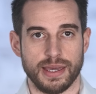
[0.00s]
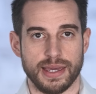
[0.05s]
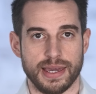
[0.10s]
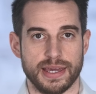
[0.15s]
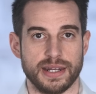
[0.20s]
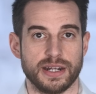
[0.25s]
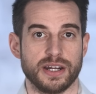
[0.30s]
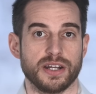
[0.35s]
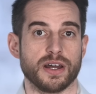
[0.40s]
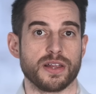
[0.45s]

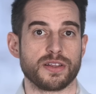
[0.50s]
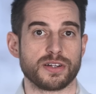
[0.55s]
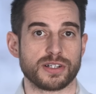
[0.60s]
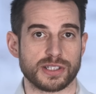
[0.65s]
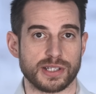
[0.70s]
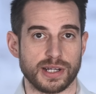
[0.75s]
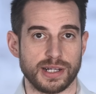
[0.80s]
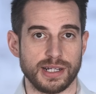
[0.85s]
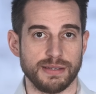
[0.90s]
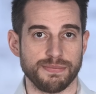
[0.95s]
In another
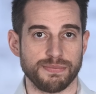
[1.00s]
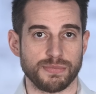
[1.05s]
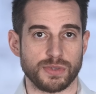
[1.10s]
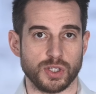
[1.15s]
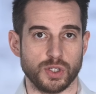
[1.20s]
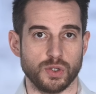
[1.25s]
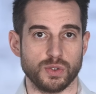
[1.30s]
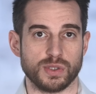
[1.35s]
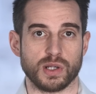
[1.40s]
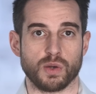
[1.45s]
study,
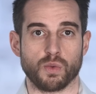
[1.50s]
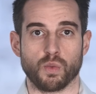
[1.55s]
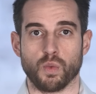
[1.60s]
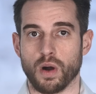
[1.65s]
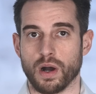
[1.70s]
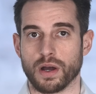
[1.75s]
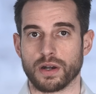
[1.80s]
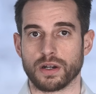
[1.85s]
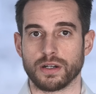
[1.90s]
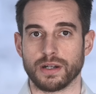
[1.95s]
using
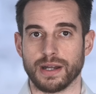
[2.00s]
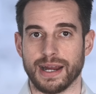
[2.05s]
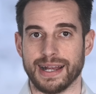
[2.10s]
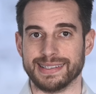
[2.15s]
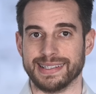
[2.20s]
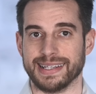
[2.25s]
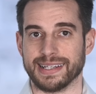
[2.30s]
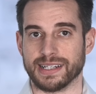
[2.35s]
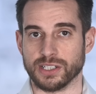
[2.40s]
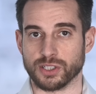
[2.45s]
water
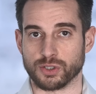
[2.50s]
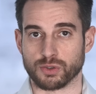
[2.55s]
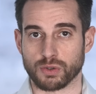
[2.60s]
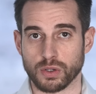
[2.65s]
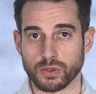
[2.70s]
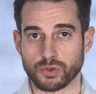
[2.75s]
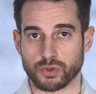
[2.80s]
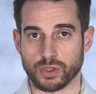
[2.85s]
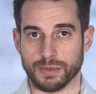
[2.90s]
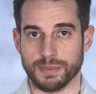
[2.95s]
as a
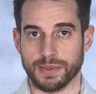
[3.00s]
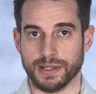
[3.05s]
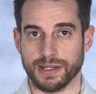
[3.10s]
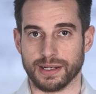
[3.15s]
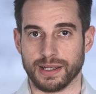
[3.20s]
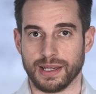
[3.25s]
control treatment,